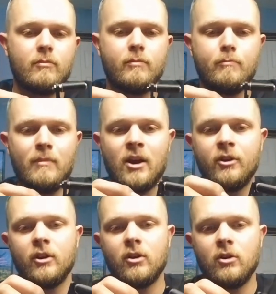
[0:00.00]

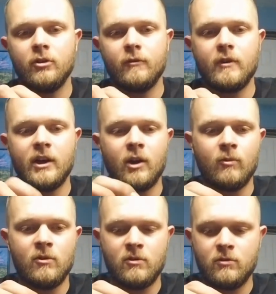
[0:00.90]
mount it on the
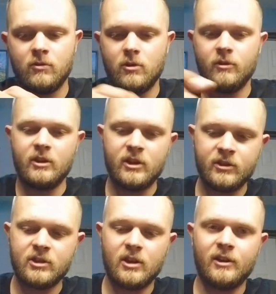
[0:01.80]
firewall on the
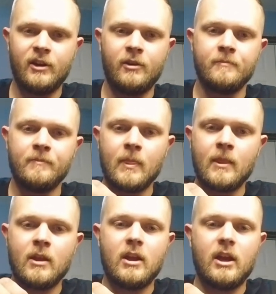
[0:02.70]
inside,
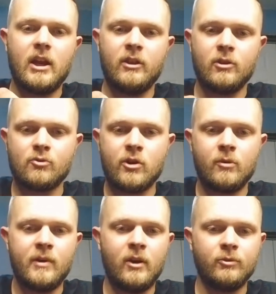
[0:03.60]
and the throttle
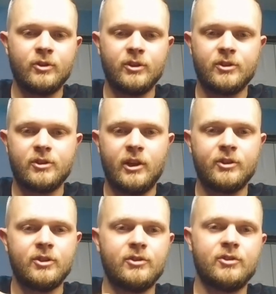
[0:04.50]
pedal just
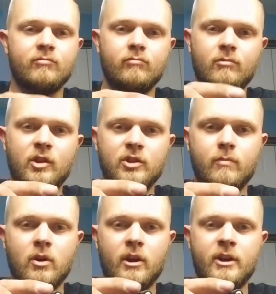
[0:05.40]
touches this
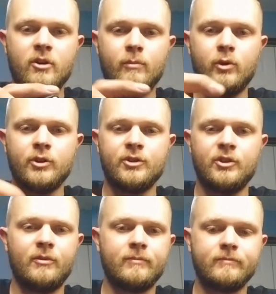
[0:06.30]
bar here and pushes
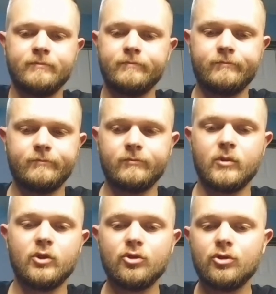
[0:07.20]
it.
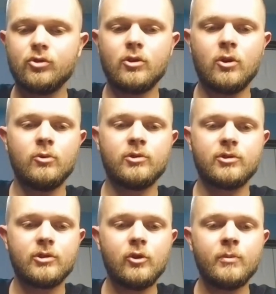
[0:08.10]
So
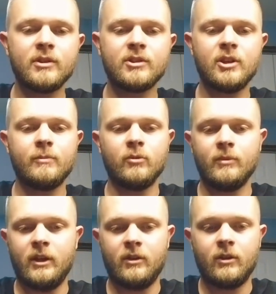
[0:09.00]
stupid simple, man.